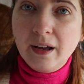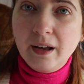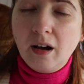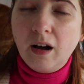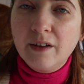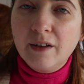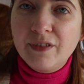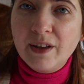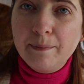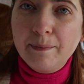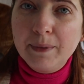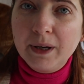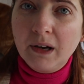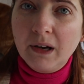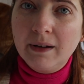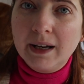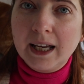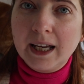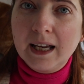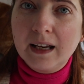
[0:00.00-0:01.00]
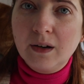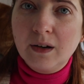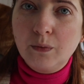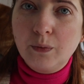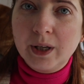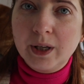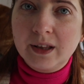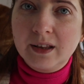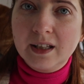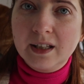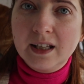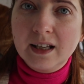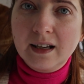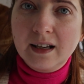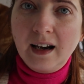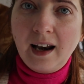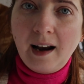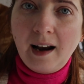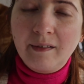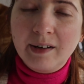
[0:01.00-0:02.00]
I've then been going in with the
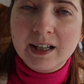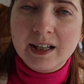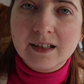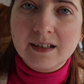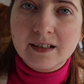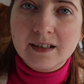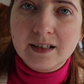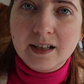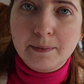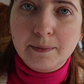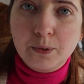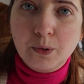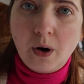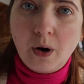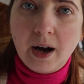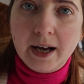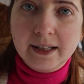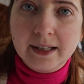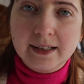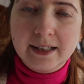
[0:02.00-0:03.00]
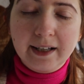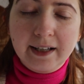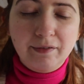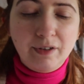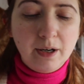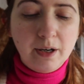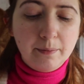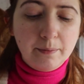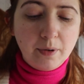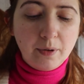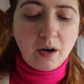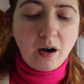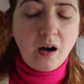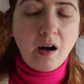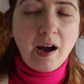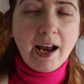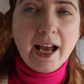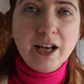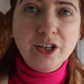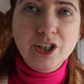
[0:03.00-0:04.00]
Clarins Double Eye Serum.
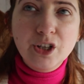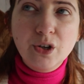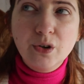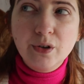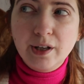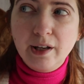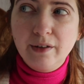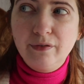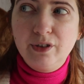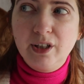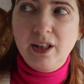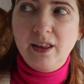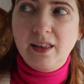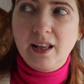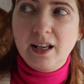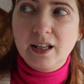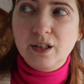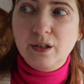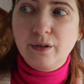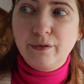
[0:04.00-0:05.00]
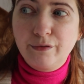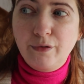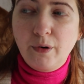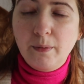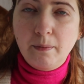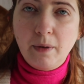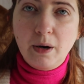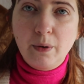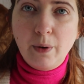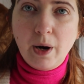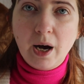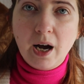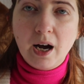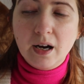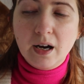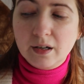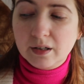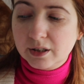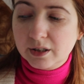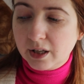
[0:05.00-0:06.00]
I actually got gifted this from my
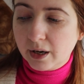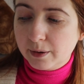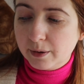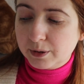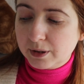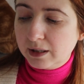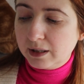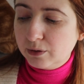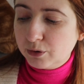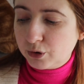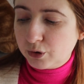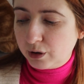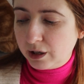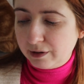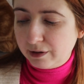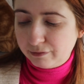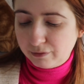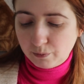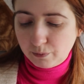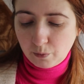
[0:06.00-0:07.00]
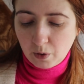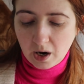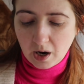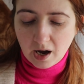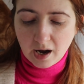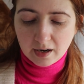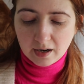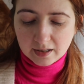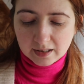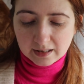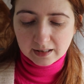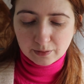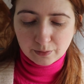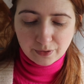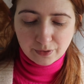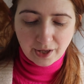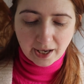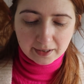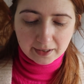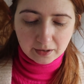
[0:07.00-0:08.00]
work, so it was a little treat from work, a little
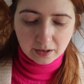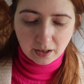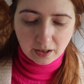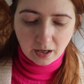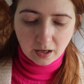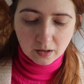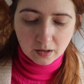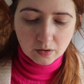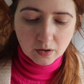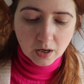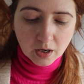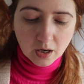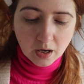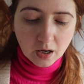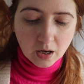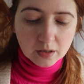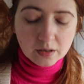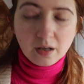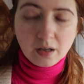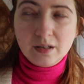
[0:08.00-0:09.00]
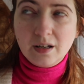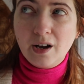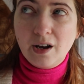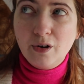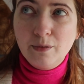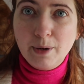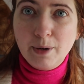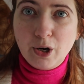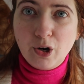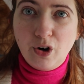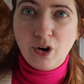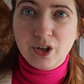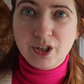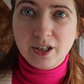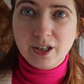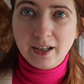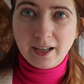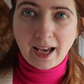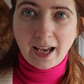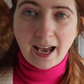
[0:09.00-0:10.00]
thank you. So I was like, oh my gosh,
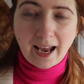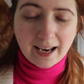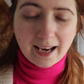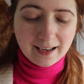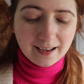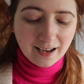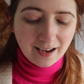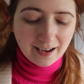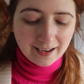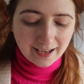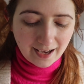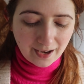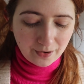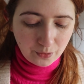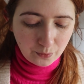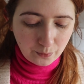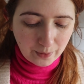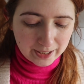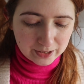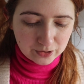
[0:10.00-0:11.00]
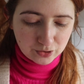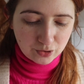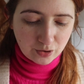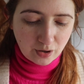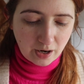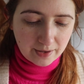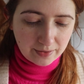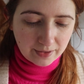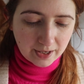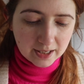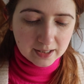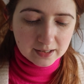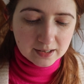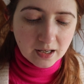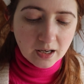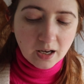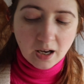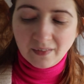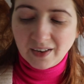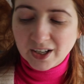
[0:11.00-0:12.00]
okay, cannot wait to try this.
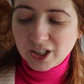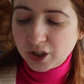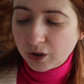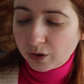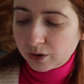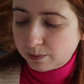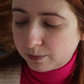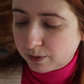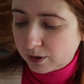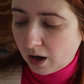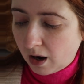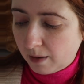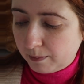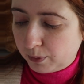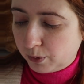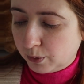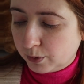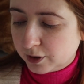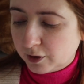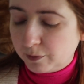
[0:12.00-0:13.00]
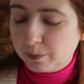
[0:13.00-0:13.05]
I've actually got some samples.